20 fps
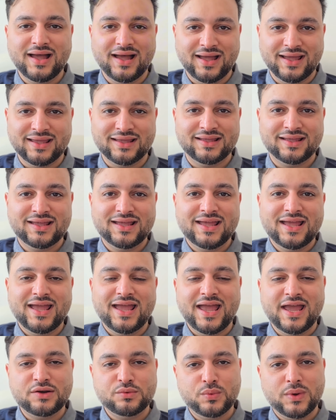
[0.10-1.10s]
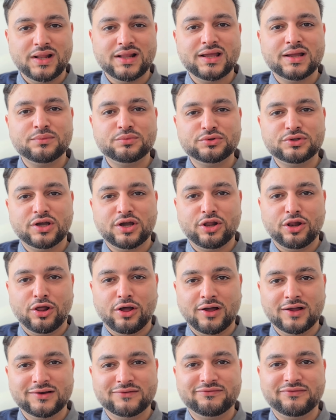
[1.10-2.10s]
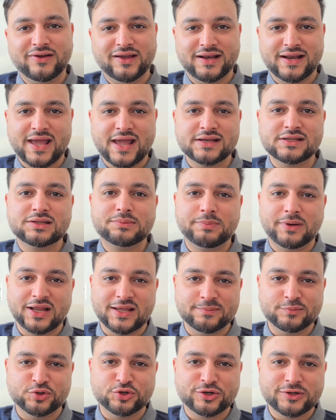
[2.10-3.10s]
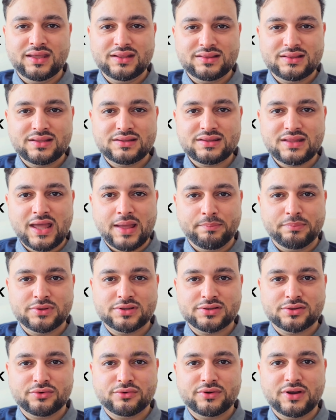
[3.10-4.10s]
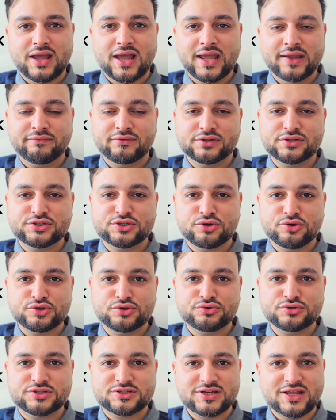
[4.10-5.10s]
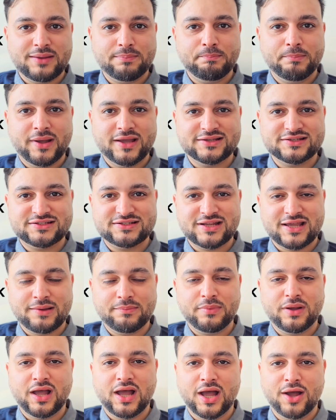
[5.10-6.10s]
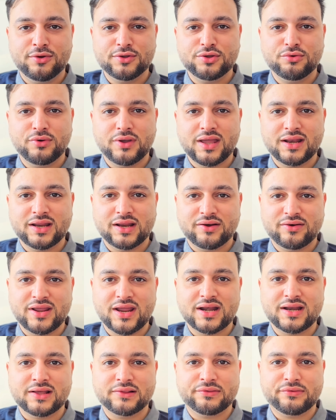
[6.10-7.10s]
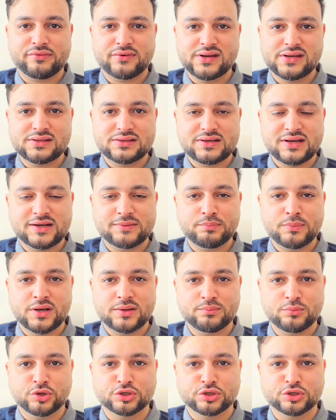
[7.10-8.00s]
Hi, and welcome to the Claude Finance Playbook. In this episode, I will show you step by step how you can create a three-statement